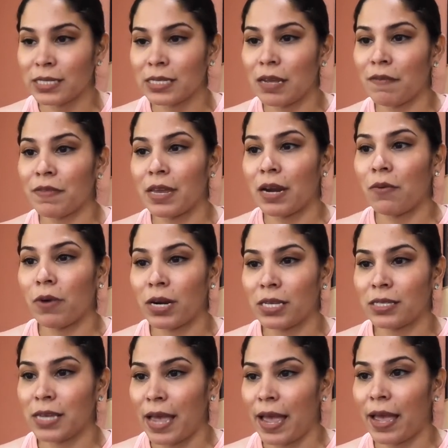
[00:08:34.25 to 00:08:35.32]
stuff that I
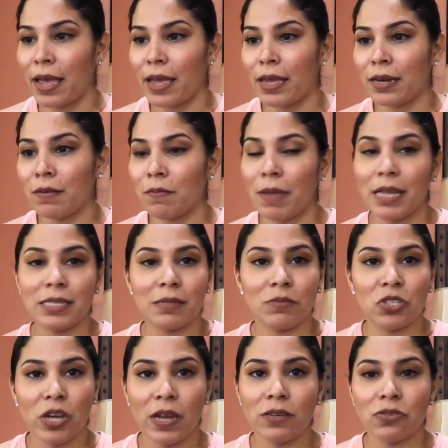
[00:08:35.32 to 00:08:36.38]
wanted to add, made some
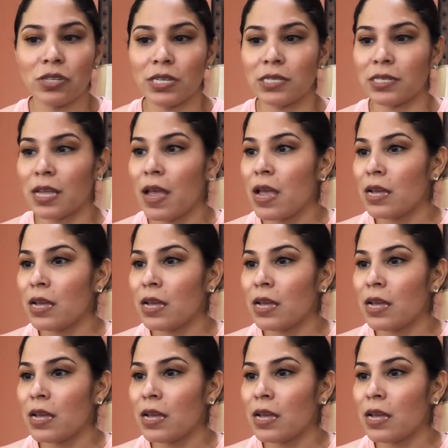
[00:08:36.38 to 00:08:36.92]
changes.